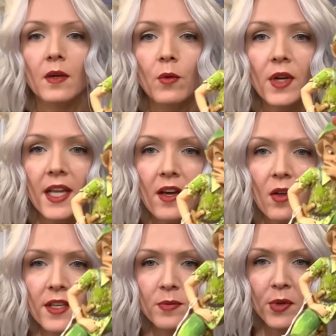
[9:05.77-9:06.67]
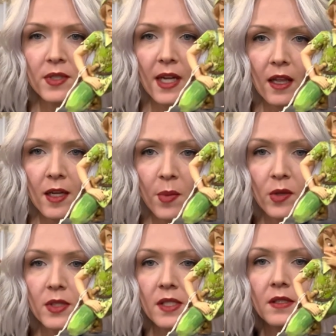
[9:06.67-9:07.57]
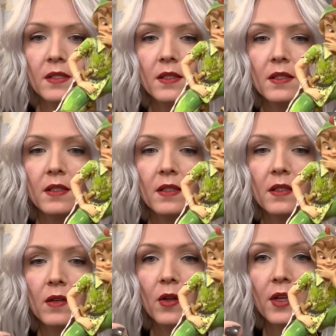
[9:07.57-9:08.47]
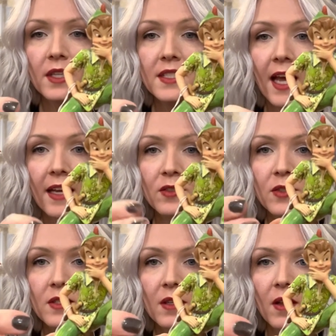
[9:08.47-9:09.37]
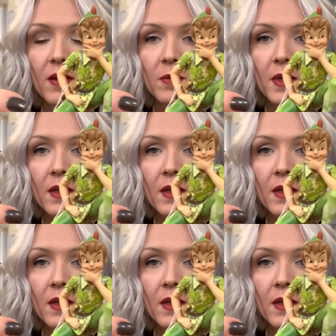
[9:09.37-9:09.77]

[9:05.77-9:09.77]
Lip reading: What do they call these? Personality poses? Oh, look, tags are still on them.